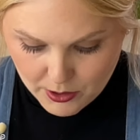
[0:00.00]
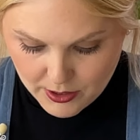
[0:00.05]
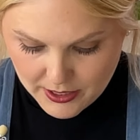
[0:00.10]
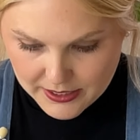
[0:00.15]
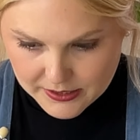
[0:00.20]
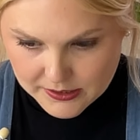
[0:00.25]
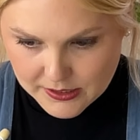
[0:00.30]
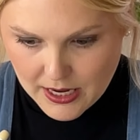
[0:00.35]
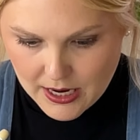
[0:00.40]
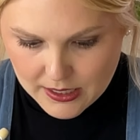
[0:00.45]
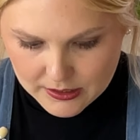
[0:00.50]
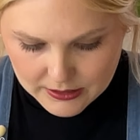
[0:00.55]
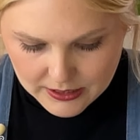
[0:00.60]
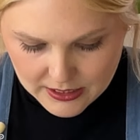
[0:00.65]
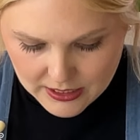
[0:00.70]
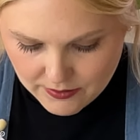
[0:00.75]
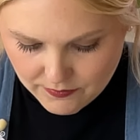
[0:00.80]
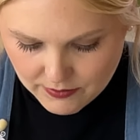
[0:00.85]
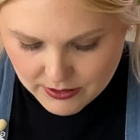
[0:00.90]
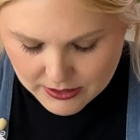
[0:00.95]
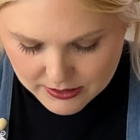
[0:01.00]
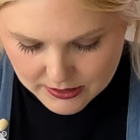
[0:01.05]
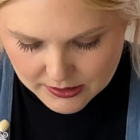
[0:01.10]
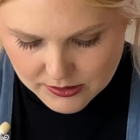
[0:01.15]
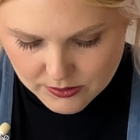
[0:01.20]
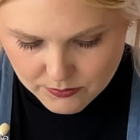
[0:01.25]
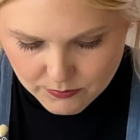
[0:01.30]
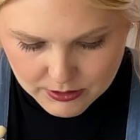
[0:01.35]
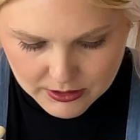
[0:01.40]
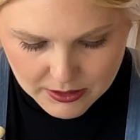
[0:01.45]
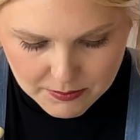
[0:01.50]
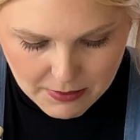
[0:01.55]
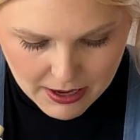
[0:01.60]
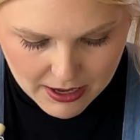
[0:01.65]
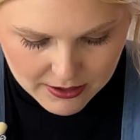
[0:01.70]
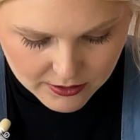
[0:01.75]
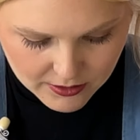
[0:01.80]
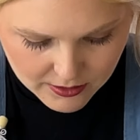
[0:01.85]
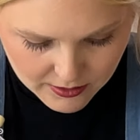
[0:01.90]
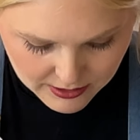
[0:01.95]
exactly even. It doesn't really
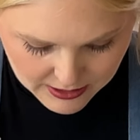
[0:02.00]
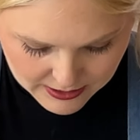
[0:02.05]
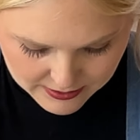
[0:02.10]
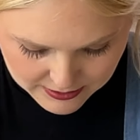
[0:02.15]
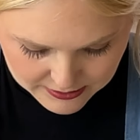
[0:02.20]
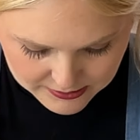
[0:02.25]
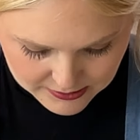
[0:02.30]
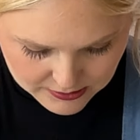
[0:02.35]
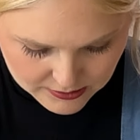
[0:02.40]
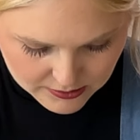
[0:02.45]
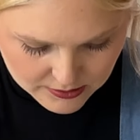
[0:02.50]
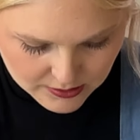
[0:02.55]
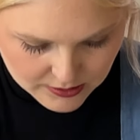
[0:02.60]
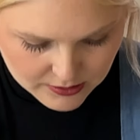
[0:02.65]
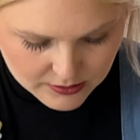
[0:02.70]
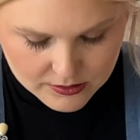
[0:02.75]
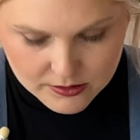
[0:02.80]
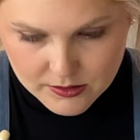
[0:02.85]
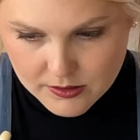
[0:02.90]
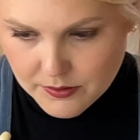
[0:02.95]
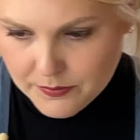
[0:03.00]
matter in this instance.